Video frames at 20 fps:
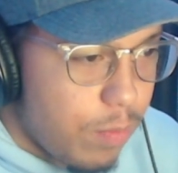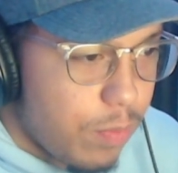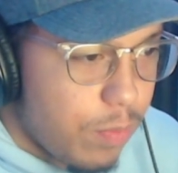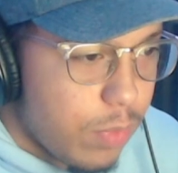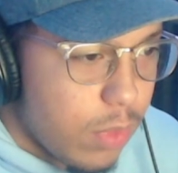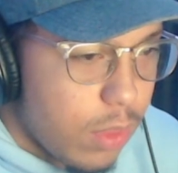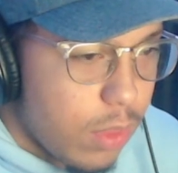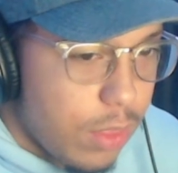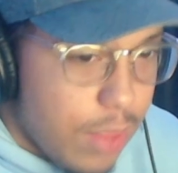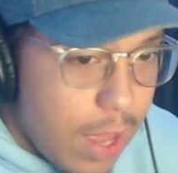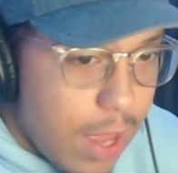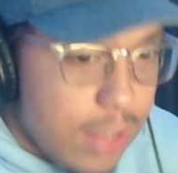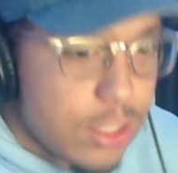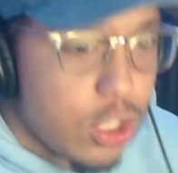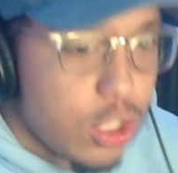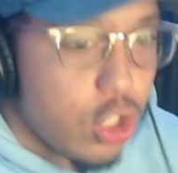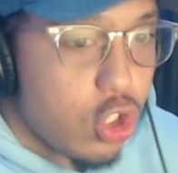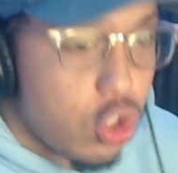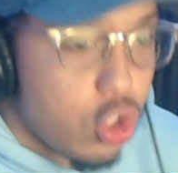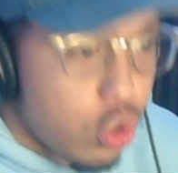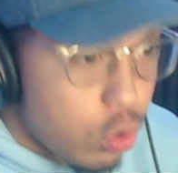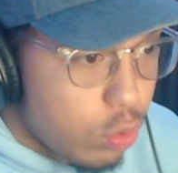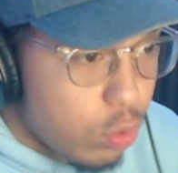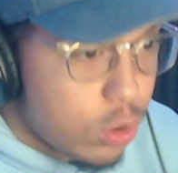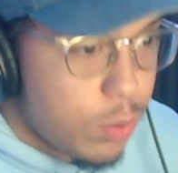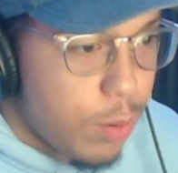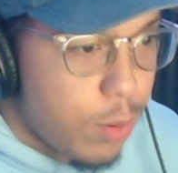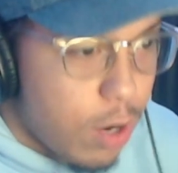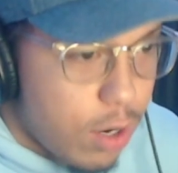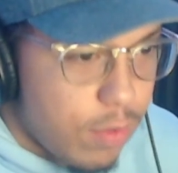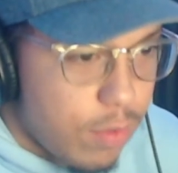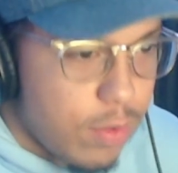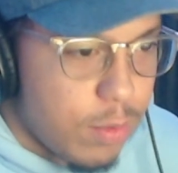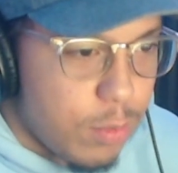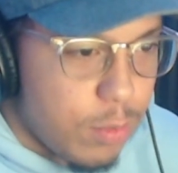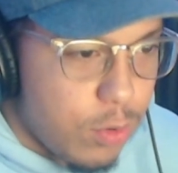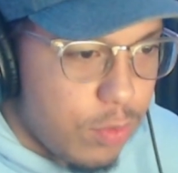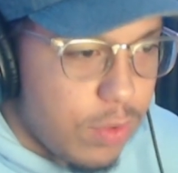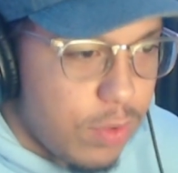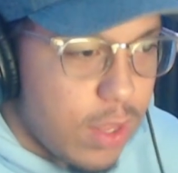that's a huge part of the
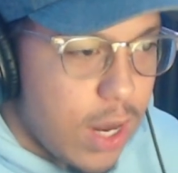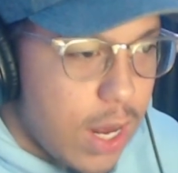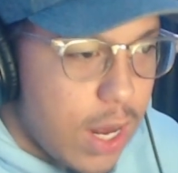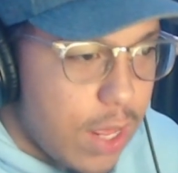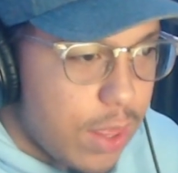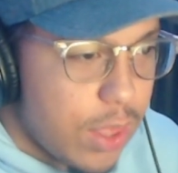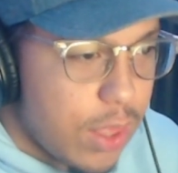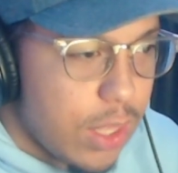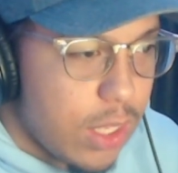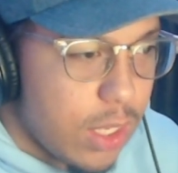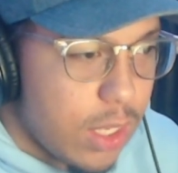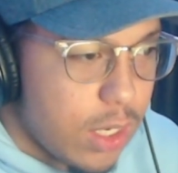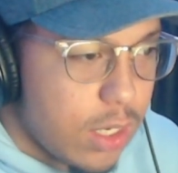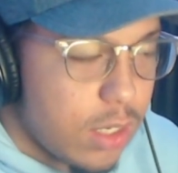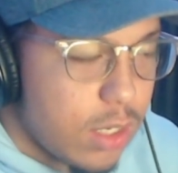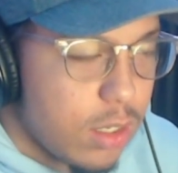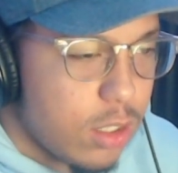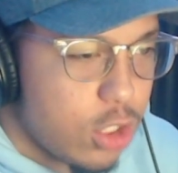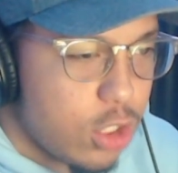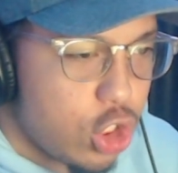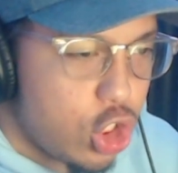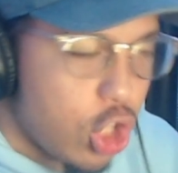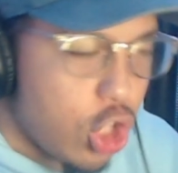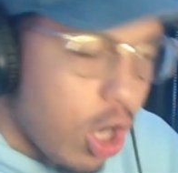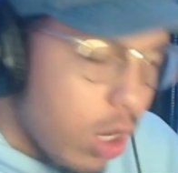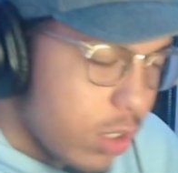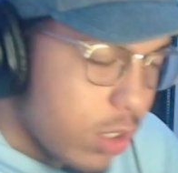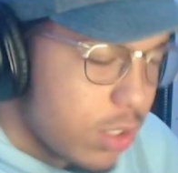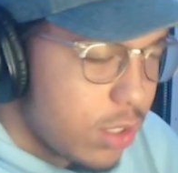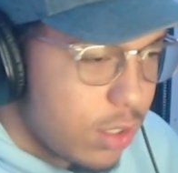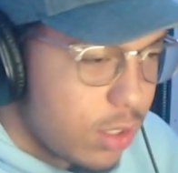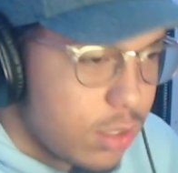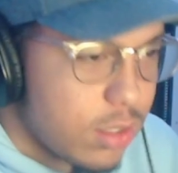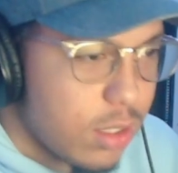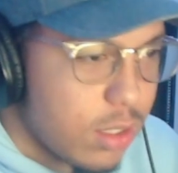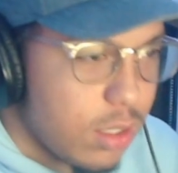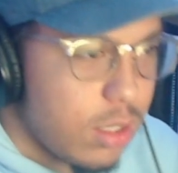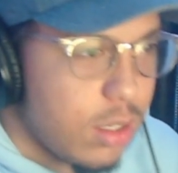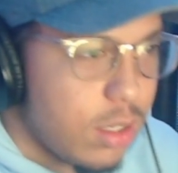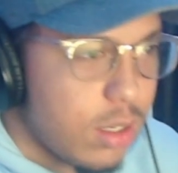movie that I think Justice
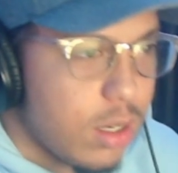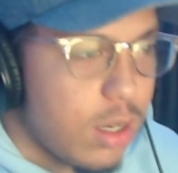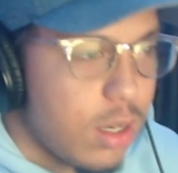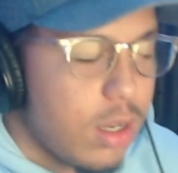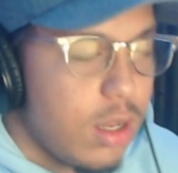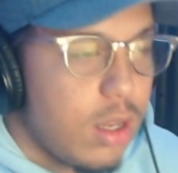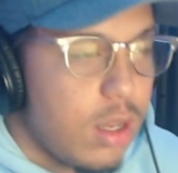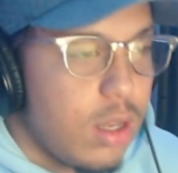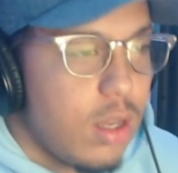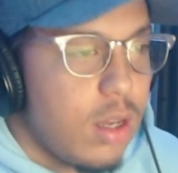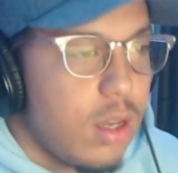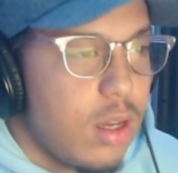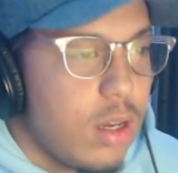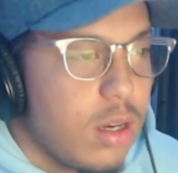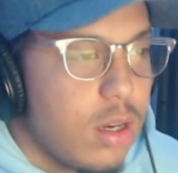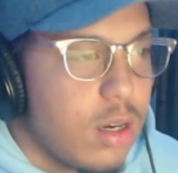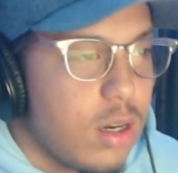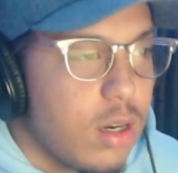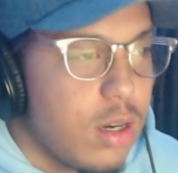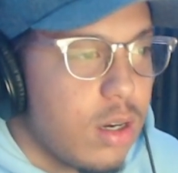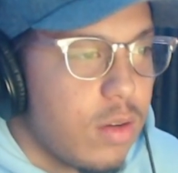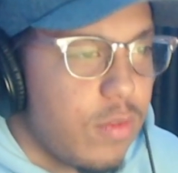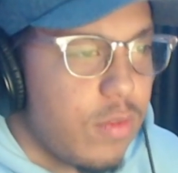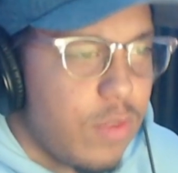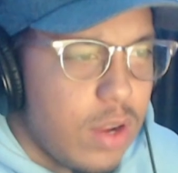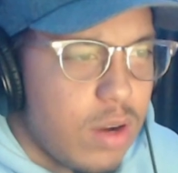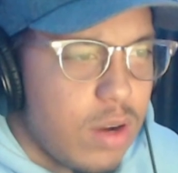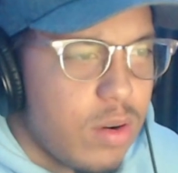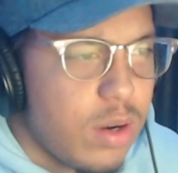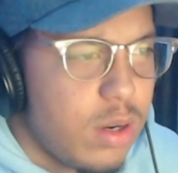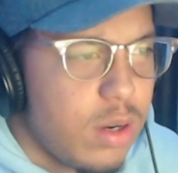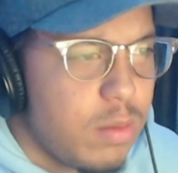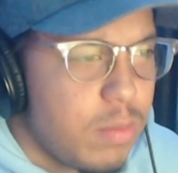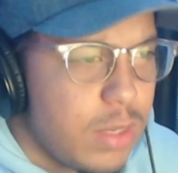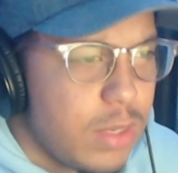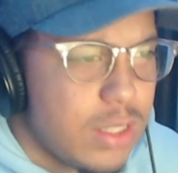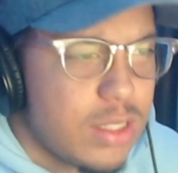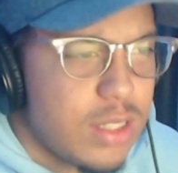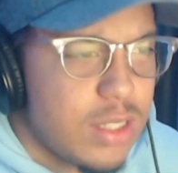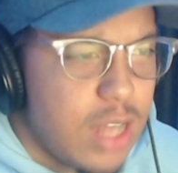League very
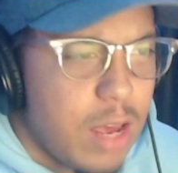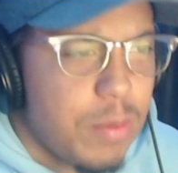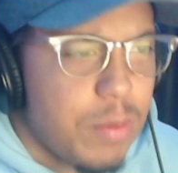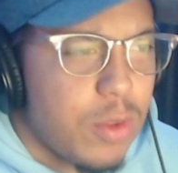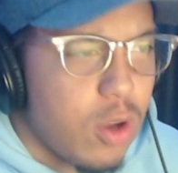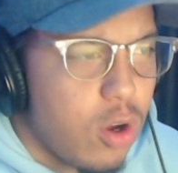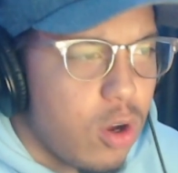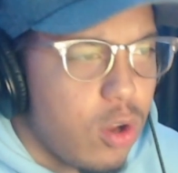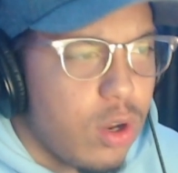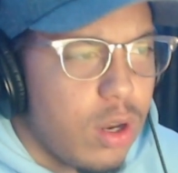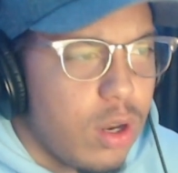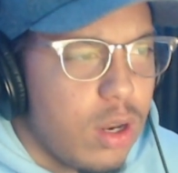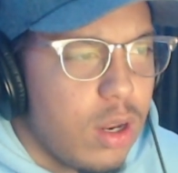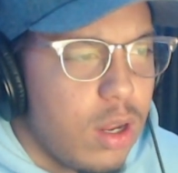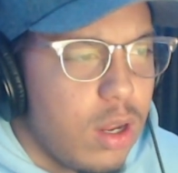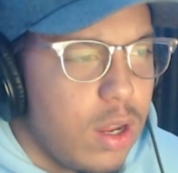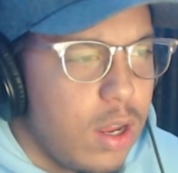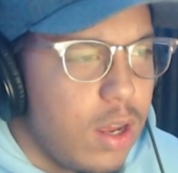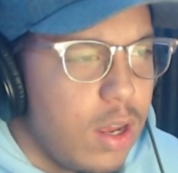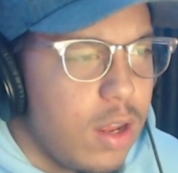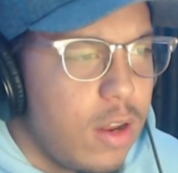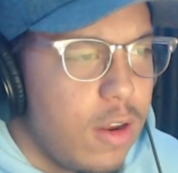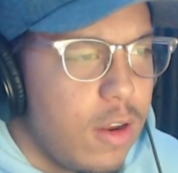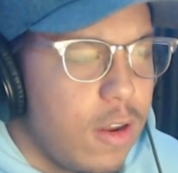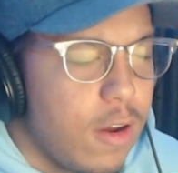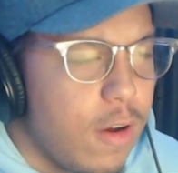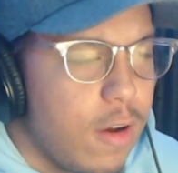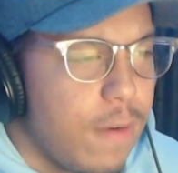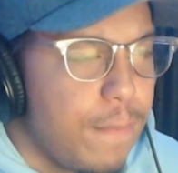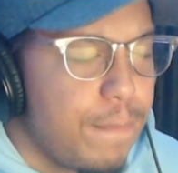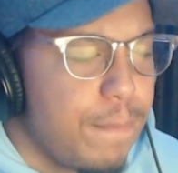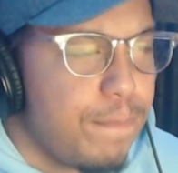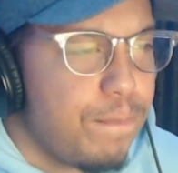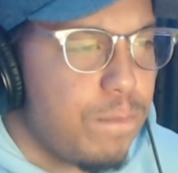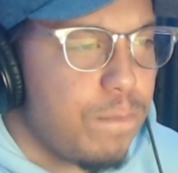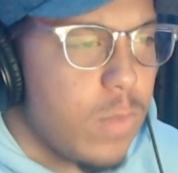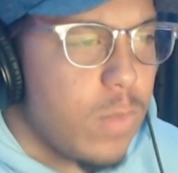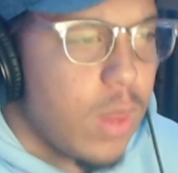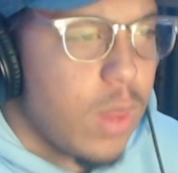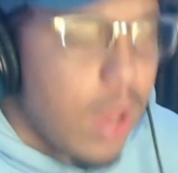misstepped on, and
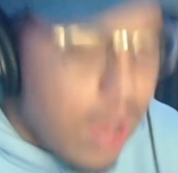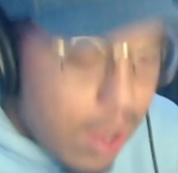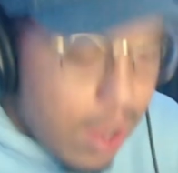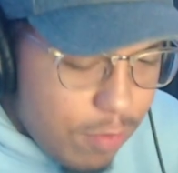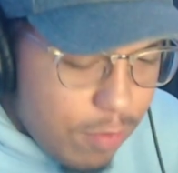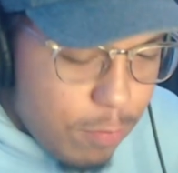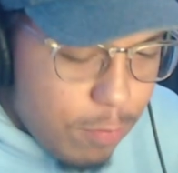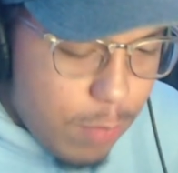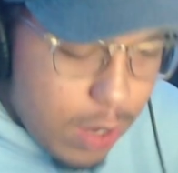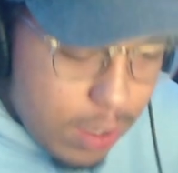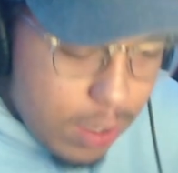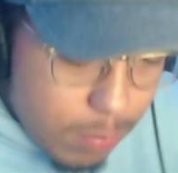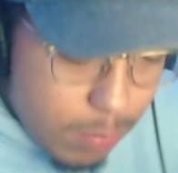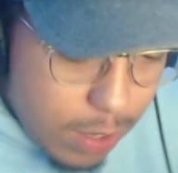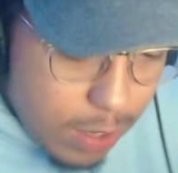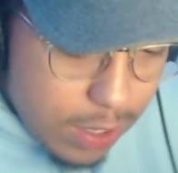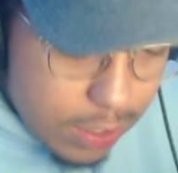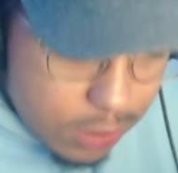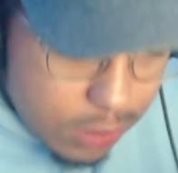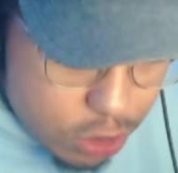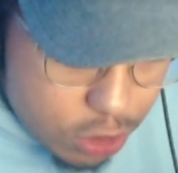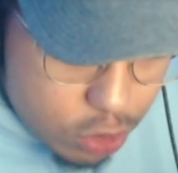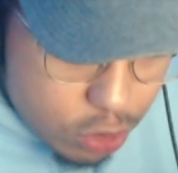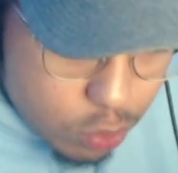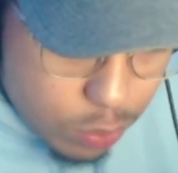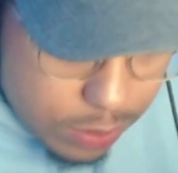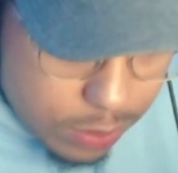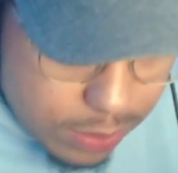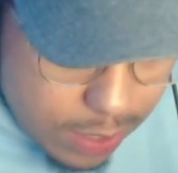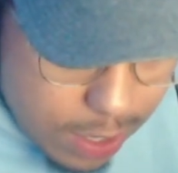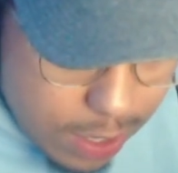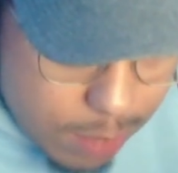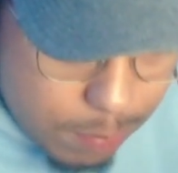I have my issues with that,